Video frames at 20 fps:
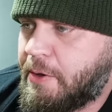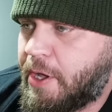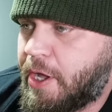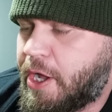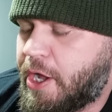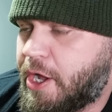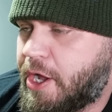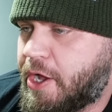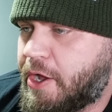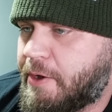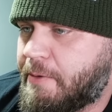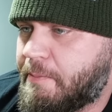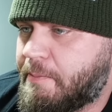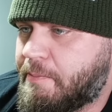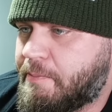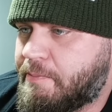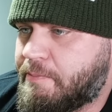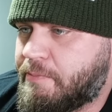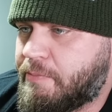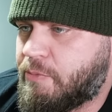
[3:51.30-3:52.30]

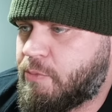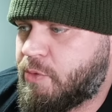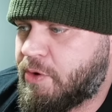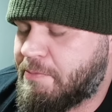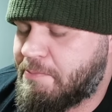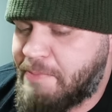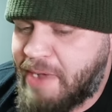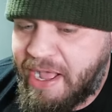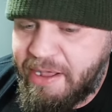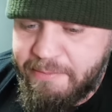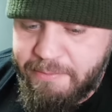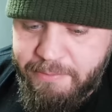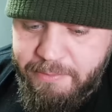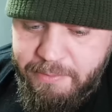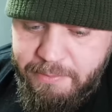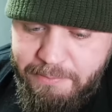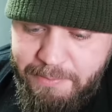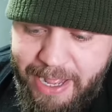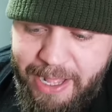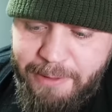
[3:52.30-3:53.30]
um, Will Mal,
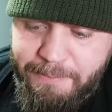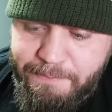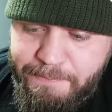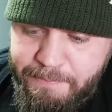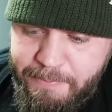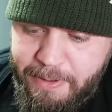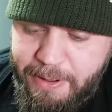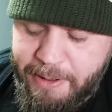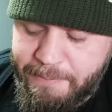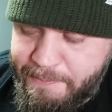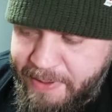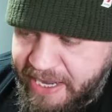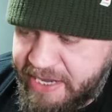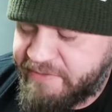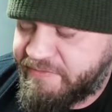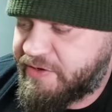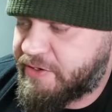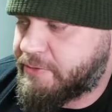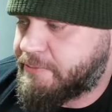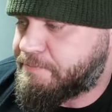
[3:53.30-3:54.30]
Mal uh,
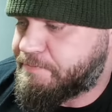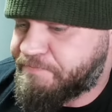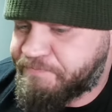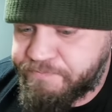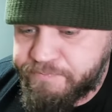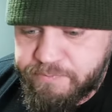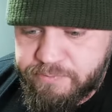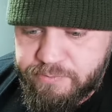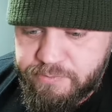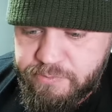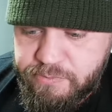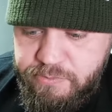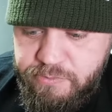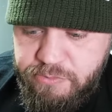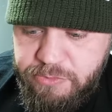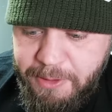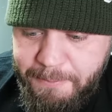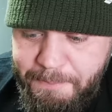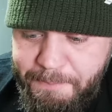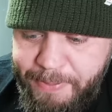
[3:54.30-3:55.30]
Bagavan
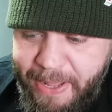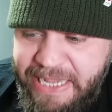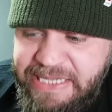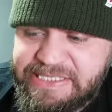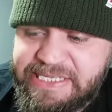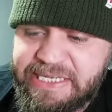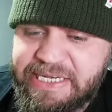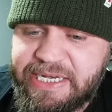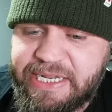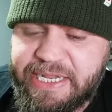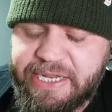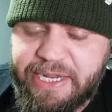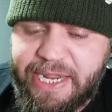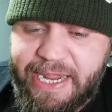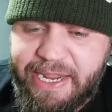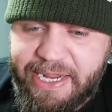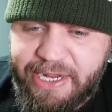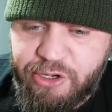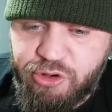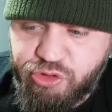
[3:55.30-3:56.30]
basically
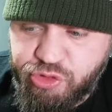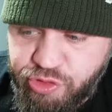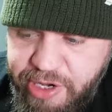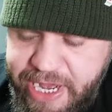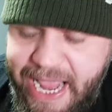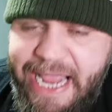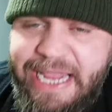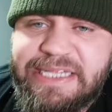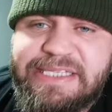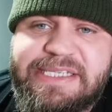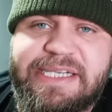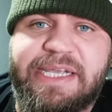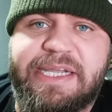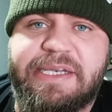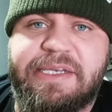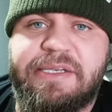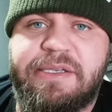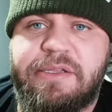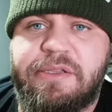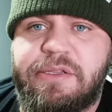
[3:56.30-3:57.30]

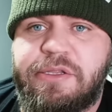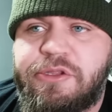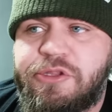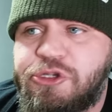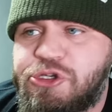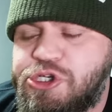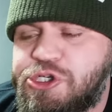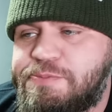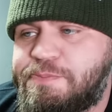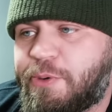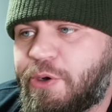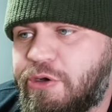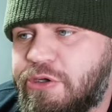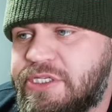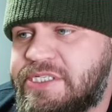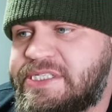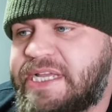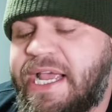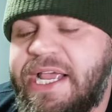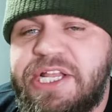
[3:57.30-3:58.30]
created the
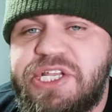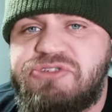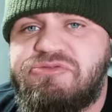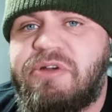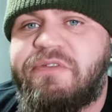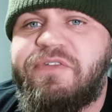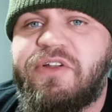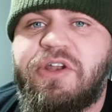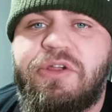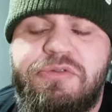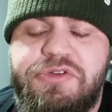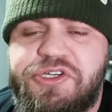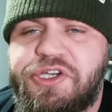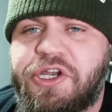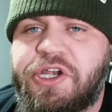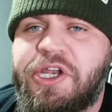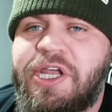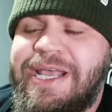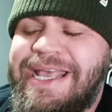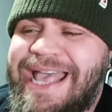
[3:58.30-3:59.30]
sports science
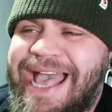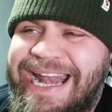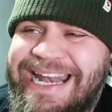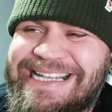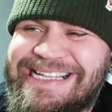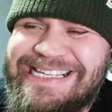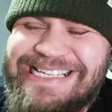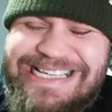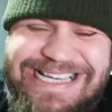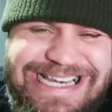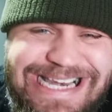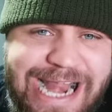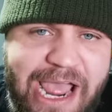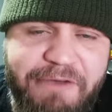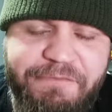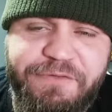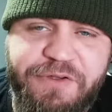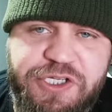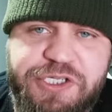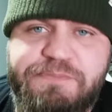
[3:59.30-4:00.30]
revolution, and it's
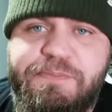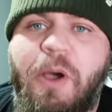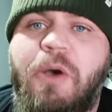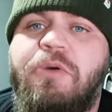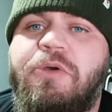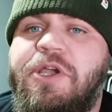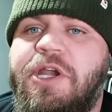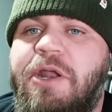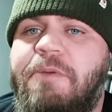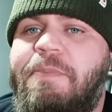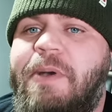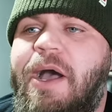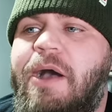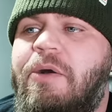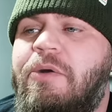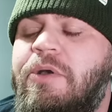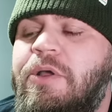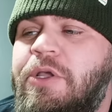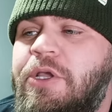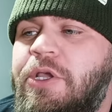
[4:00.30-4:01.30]
never spoken about.